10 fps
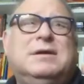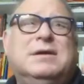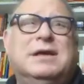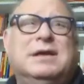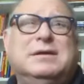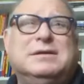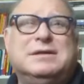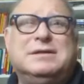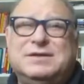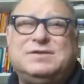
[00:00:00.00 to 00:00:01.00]
And
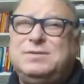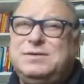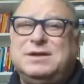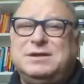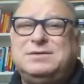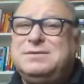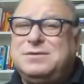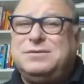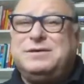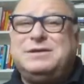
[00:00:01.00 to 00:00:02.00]
this was done
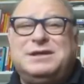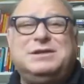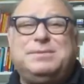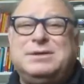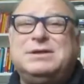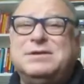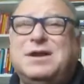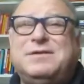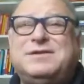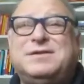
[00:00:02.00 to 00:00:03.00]
over a 10-year period, a
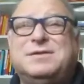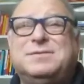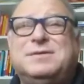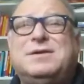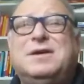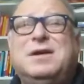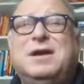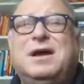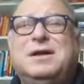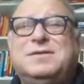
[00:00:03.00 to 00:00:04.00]
lot of systems.
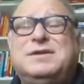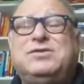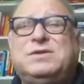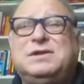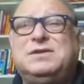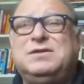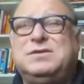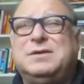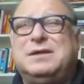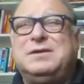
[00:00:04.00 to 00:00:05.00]
It was interesting to
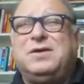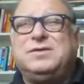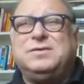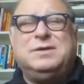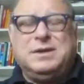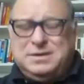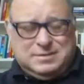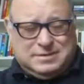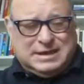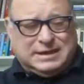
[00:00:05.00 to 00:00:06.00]
do. And also,
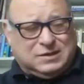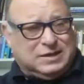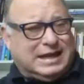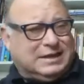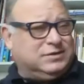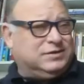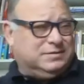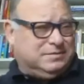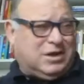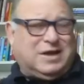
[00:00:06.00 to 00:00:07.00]
the ethical hackers
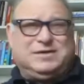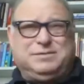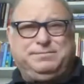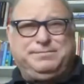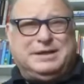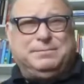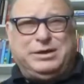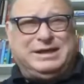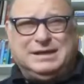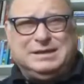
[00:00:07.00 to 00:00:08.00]
are awesome at
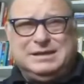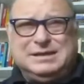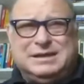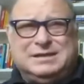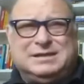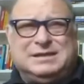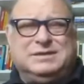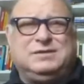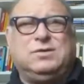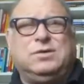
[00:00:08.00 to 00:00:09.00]
breaking into
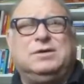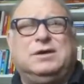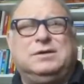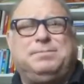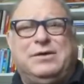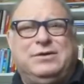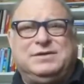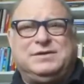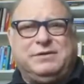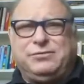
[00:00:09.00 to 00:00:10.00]
things or on
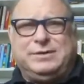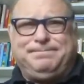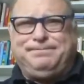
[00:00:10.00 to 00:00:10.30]
pirating software.